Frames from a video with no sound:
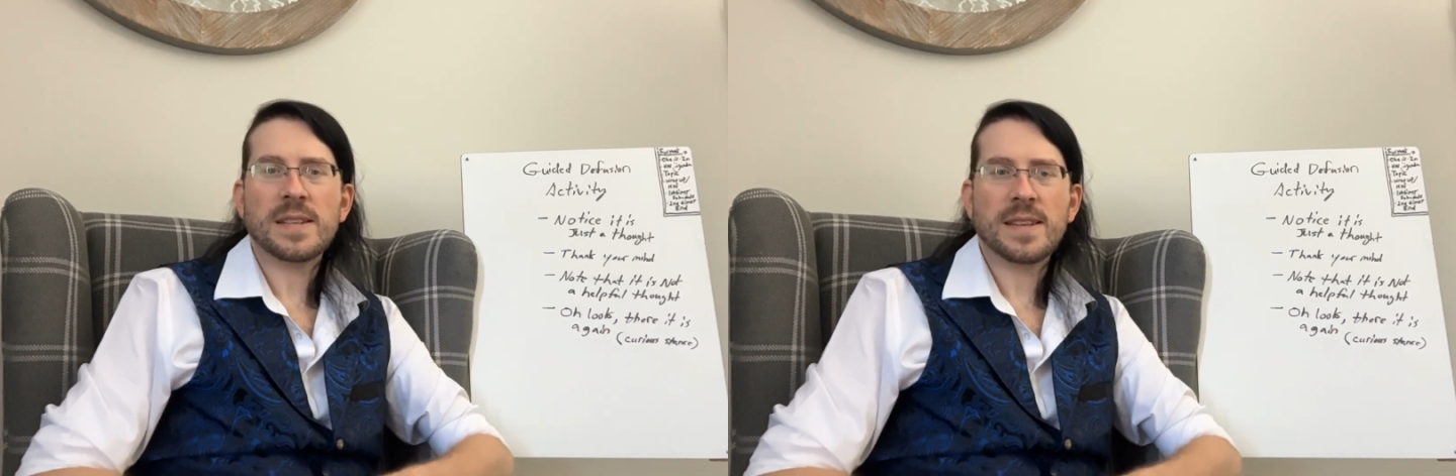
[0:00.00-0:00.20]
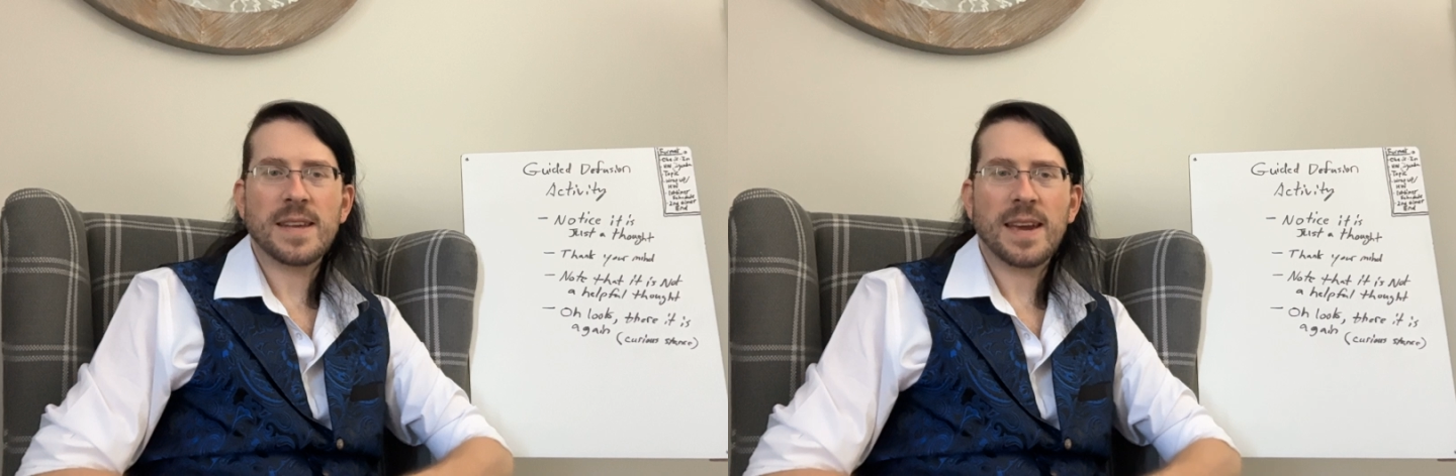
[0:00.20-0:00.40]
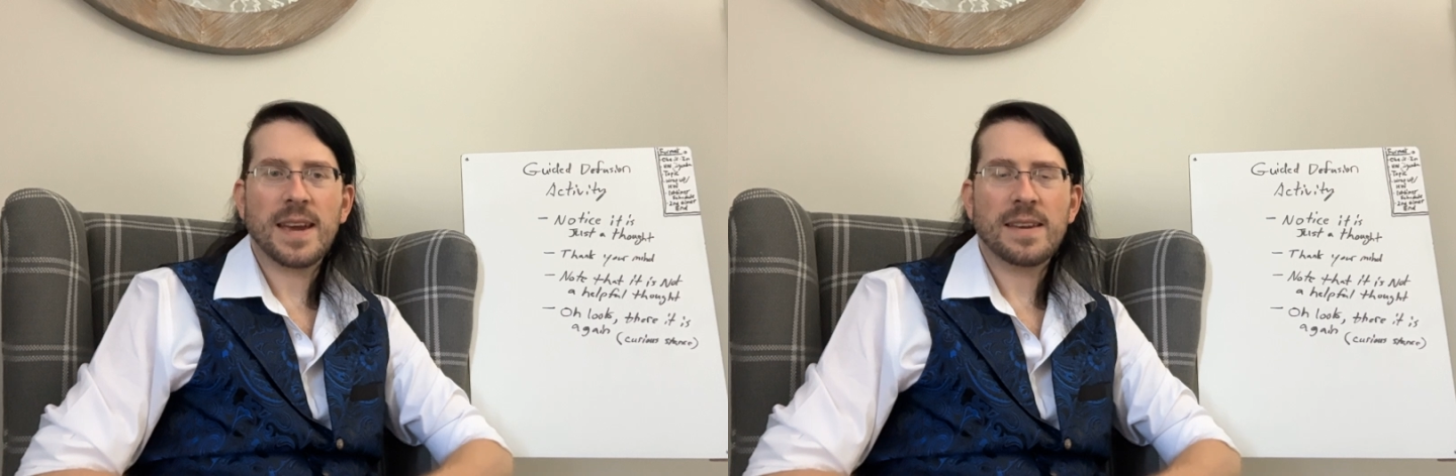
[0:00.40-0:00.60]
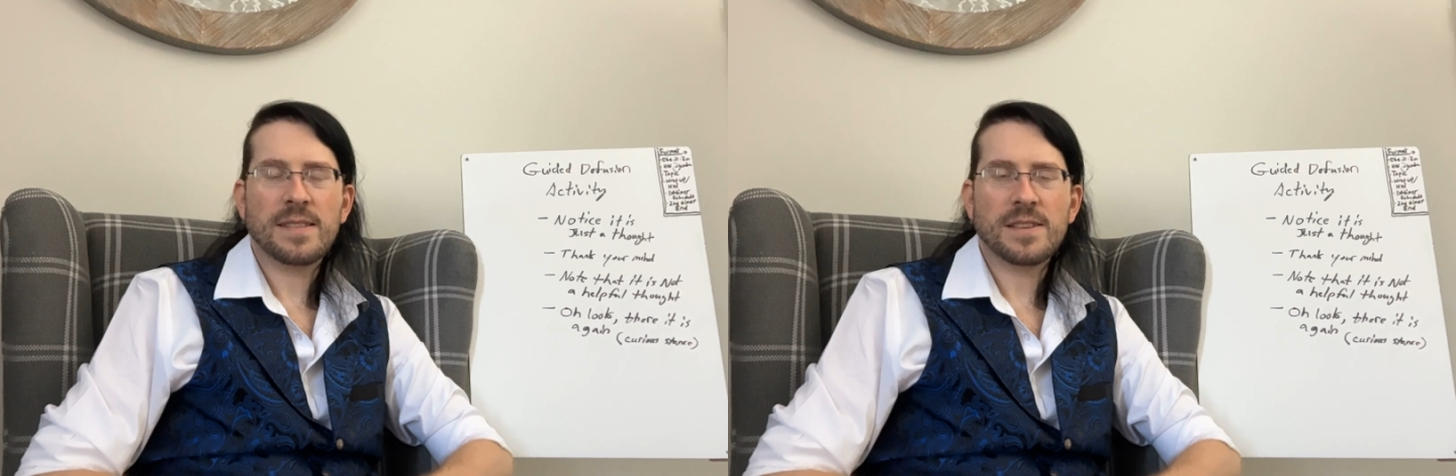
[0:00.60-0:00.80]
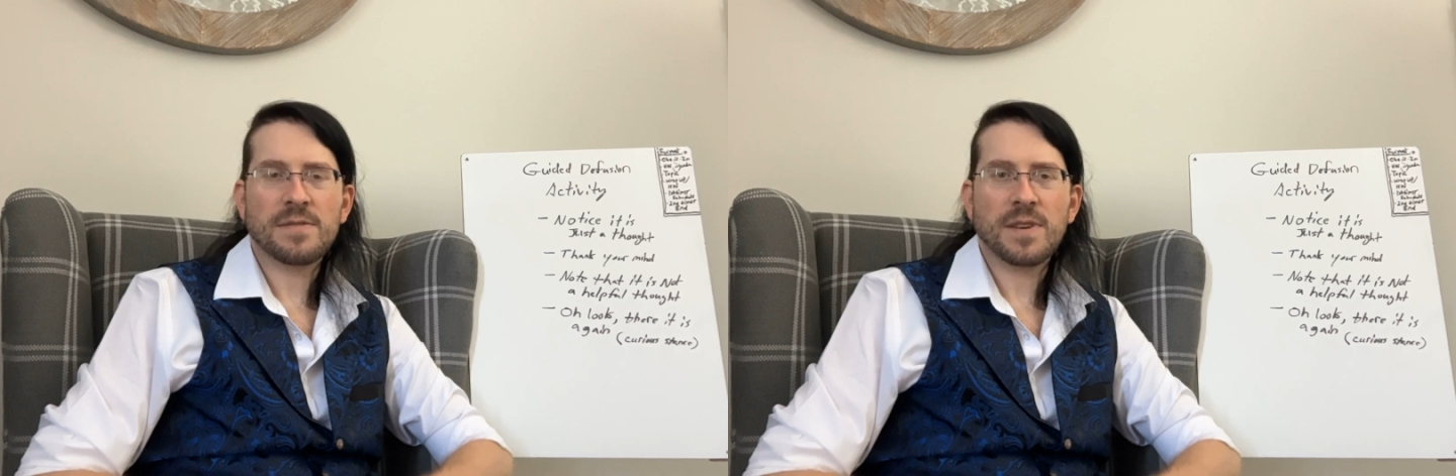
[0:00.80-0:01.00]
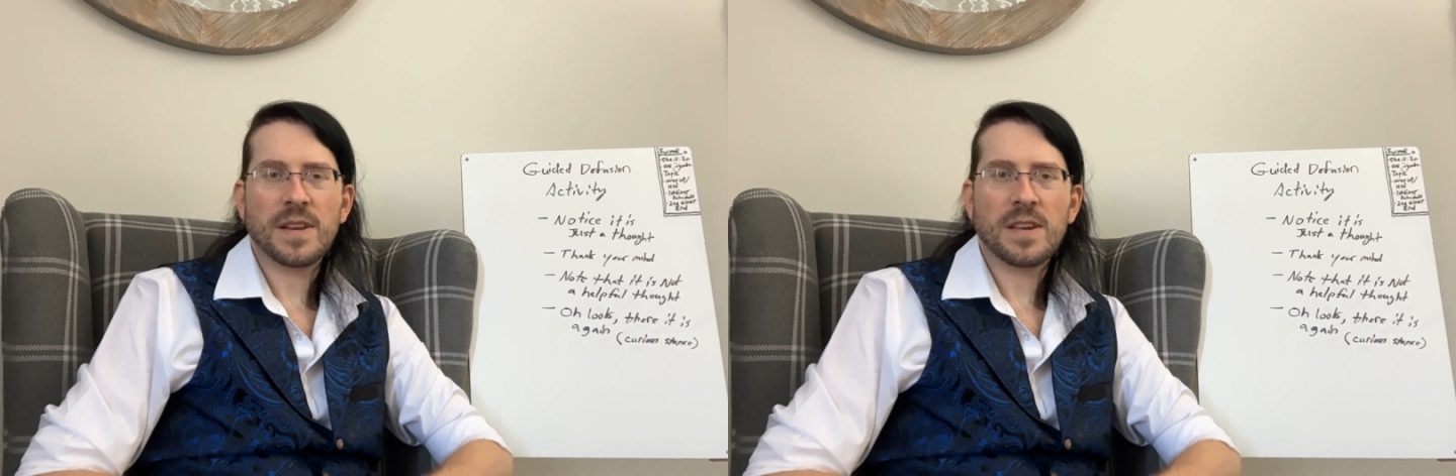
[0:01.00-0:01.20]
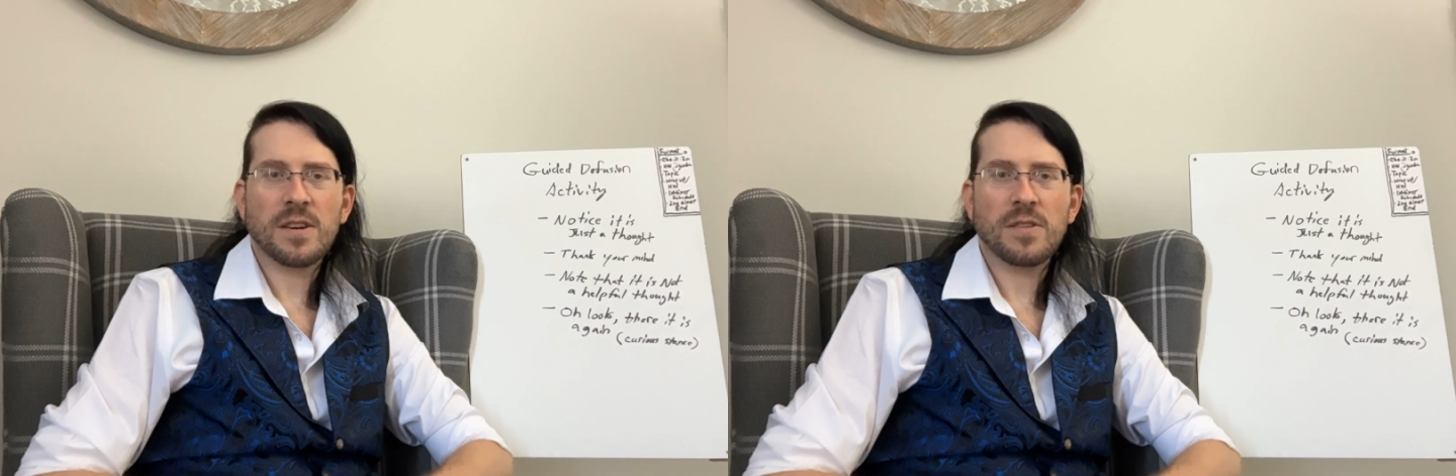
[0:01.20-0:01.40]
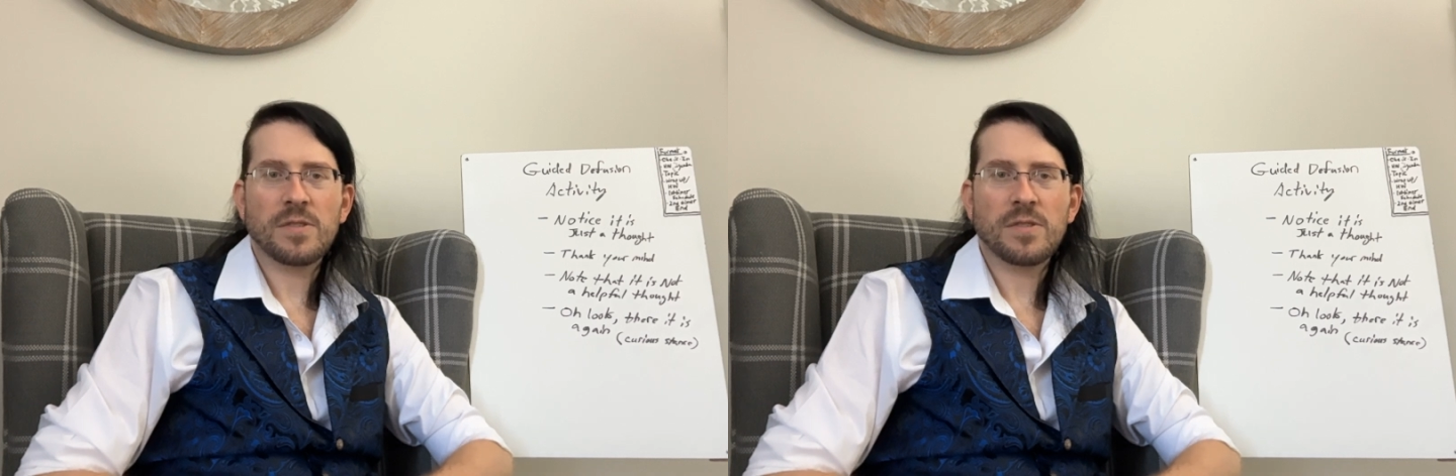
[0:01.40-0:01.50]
today in this video,